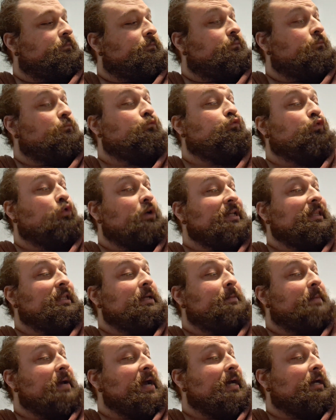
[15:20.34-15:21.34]

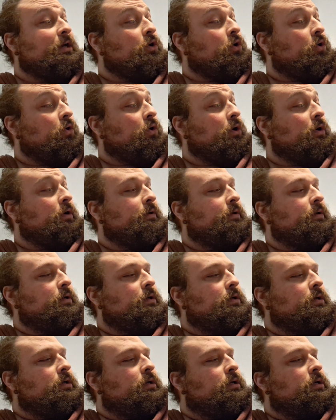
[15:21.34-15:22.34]
Really bad R.
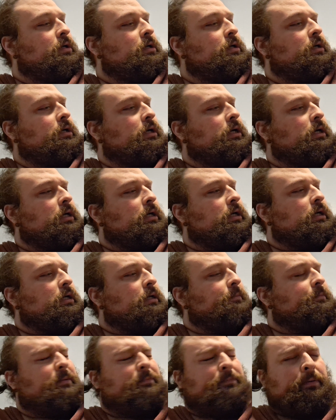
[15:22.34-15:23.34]

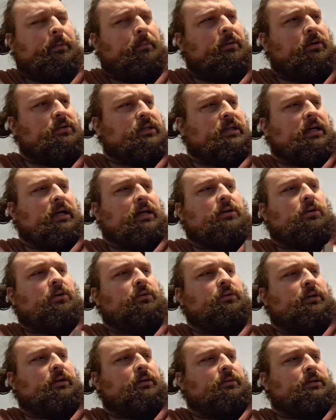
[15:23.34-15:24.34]
But it promotes
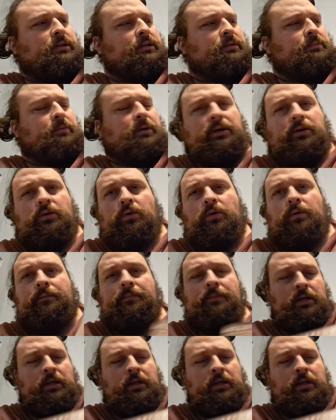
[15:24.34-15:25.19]
cuckoldry, which is pretty cool.